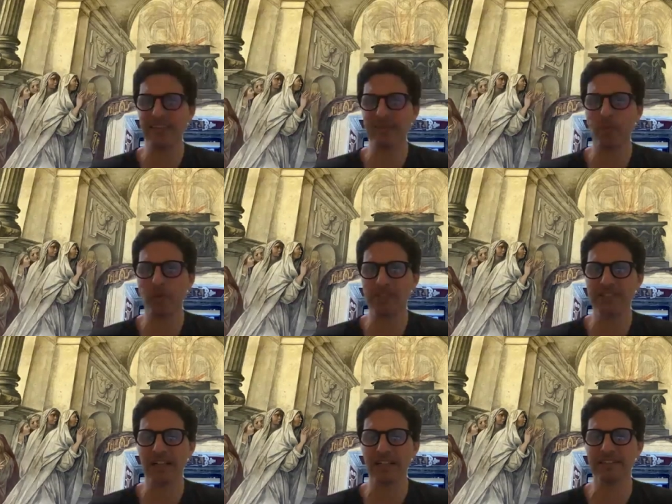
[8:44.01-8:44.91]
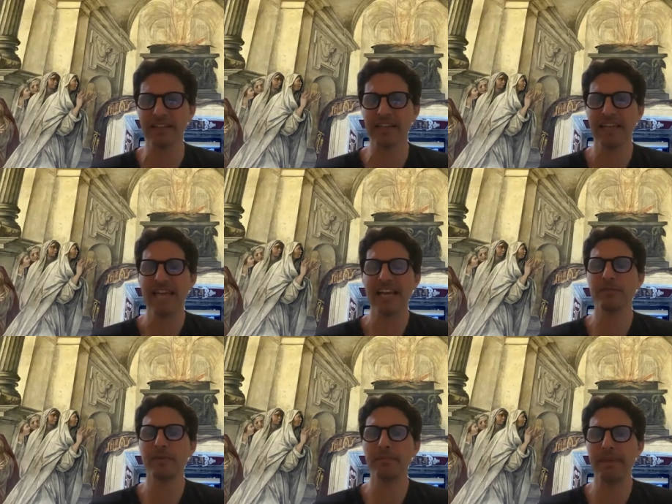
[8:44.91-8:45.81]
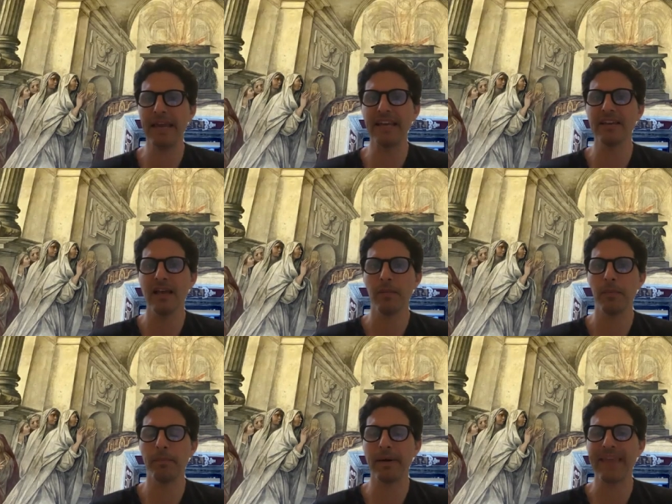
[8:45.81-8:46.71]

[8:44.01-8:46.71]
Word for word: this mola salsa has been made by the